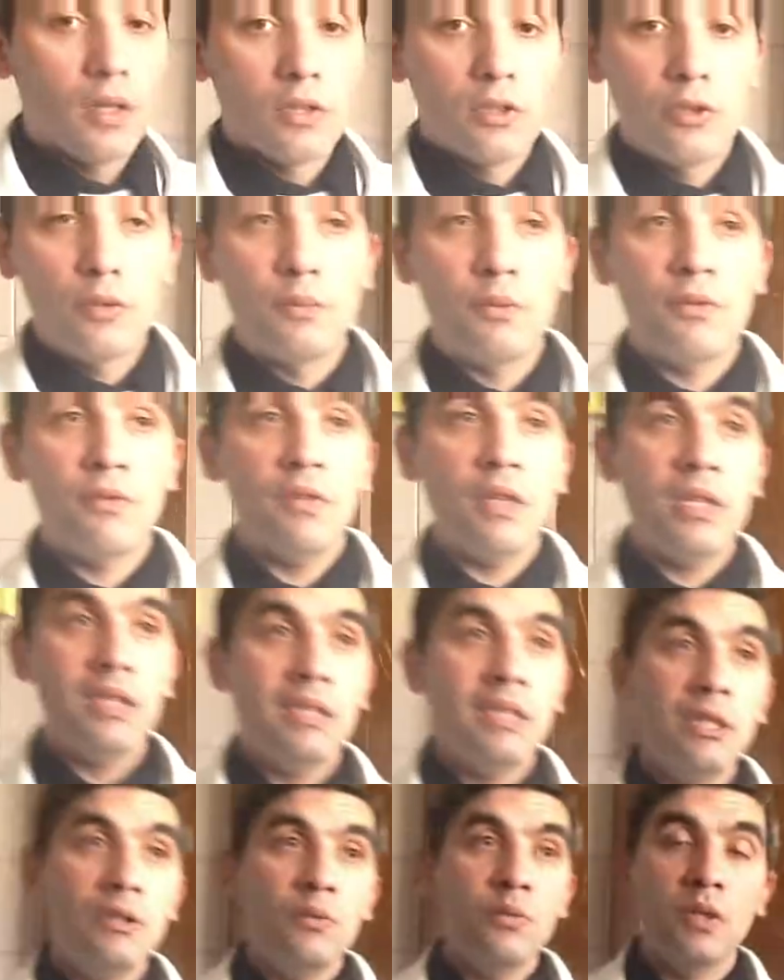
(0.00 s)
To
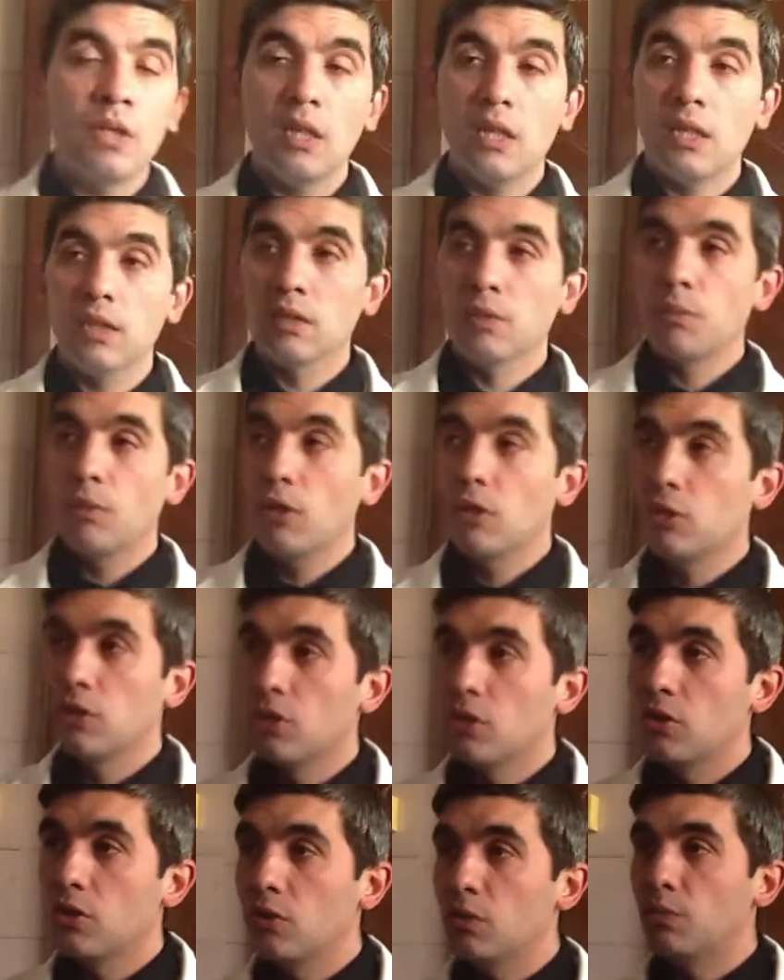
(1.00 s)
prevent it, we ask
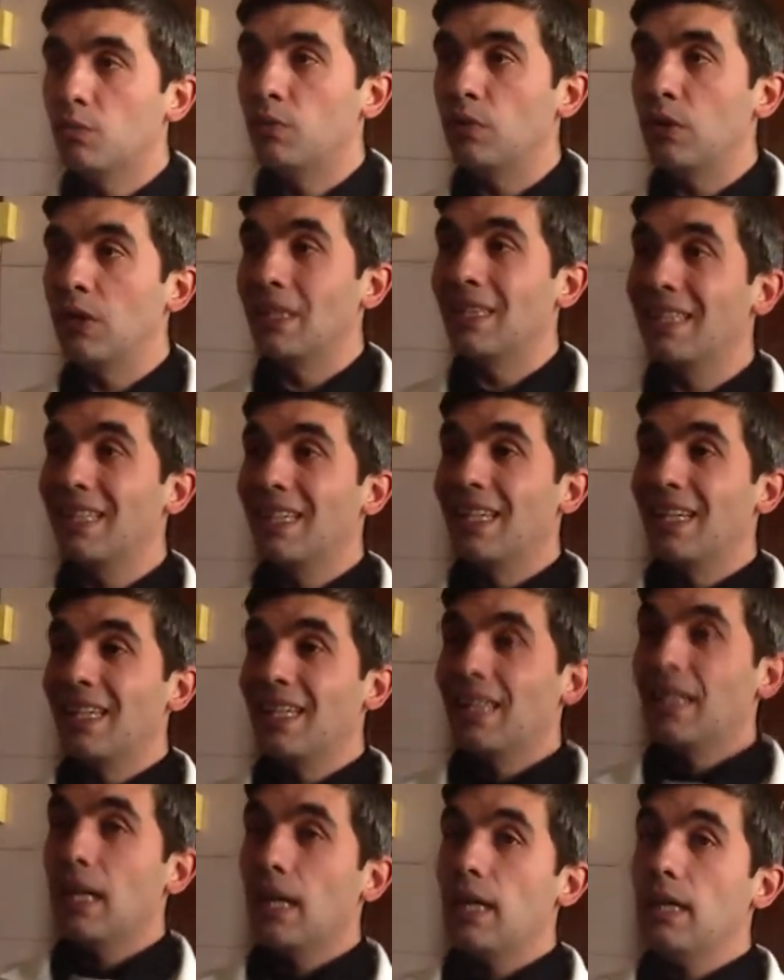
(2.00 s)
patients to breathe
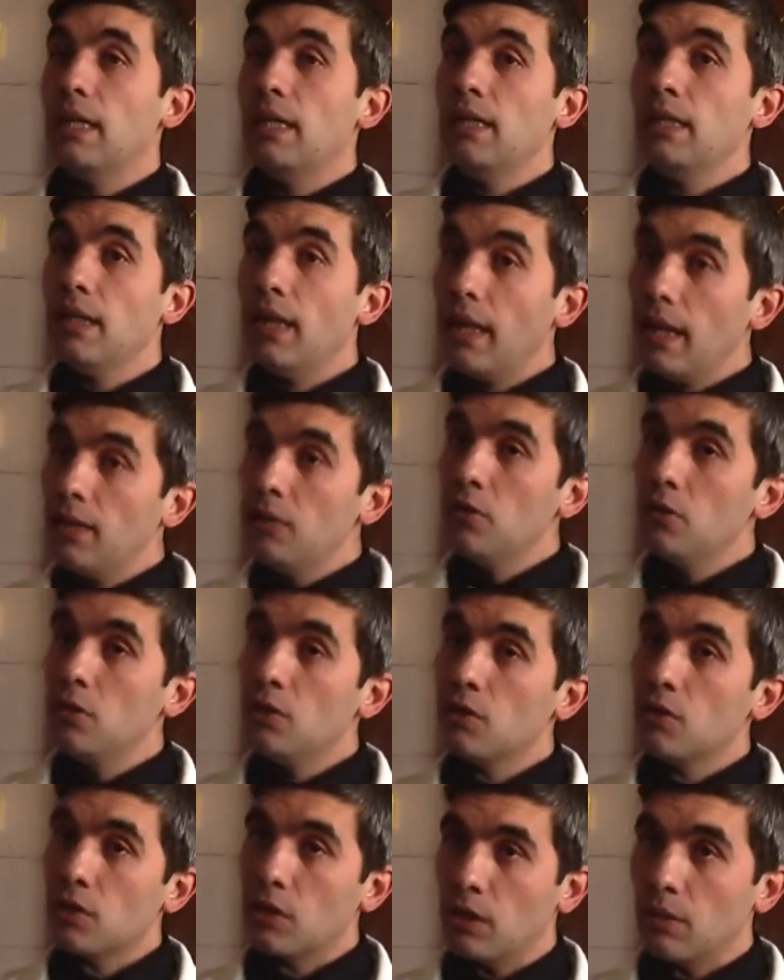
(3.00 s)
in and to
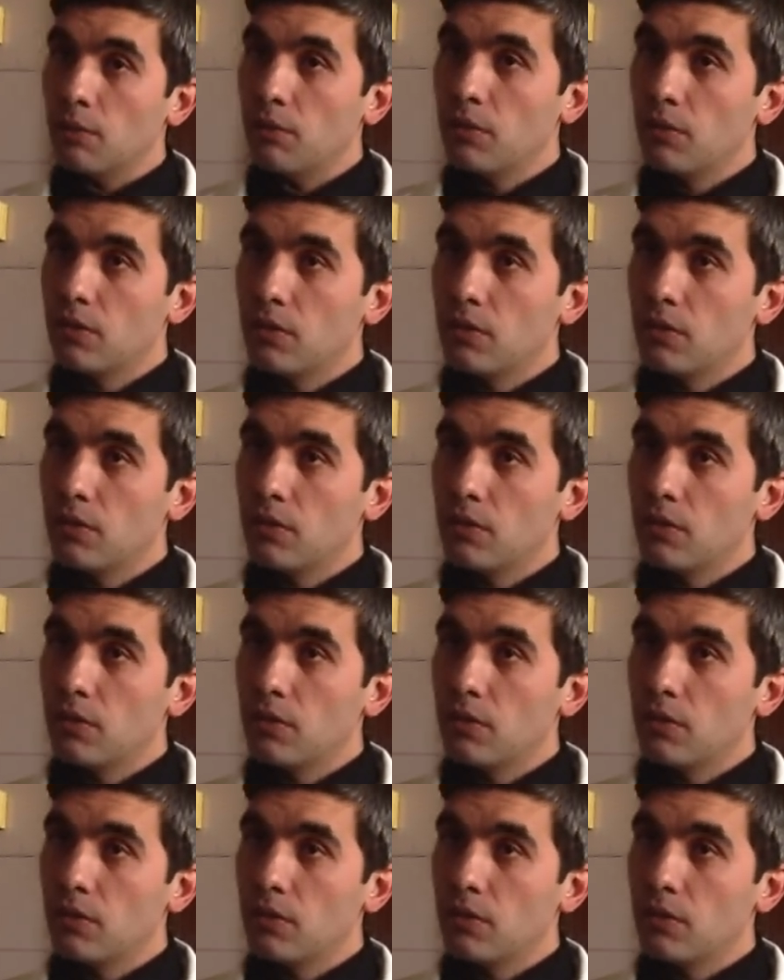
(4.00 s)
stop.